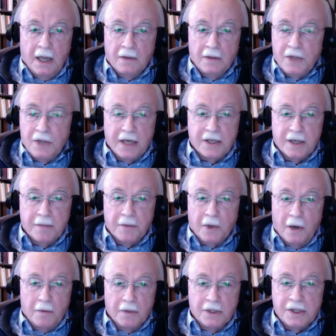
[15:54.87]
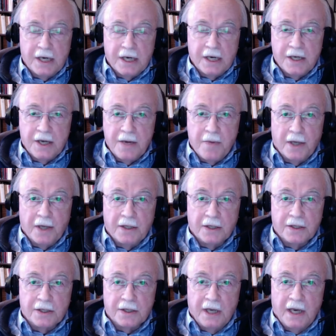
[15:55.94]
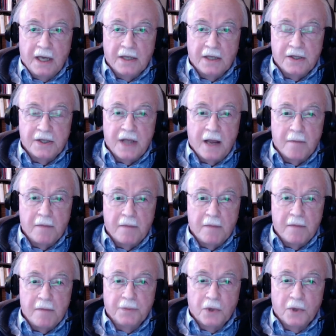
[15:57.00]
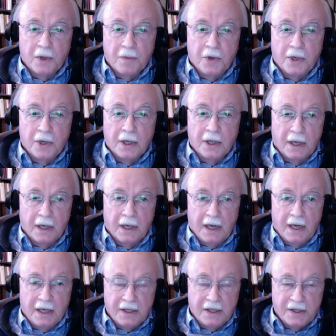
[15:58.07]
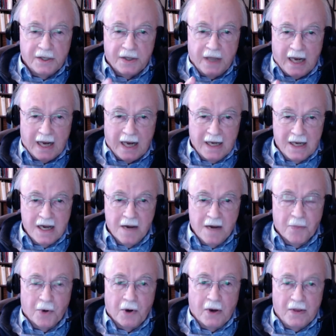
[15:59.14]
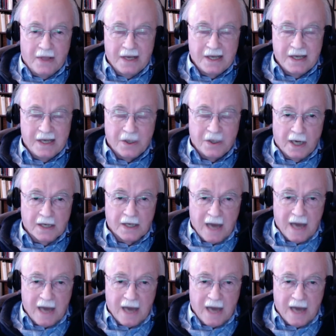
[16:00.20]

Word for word: takes up almost sixty pages. It's that much more important. It's the contemporary. This is what is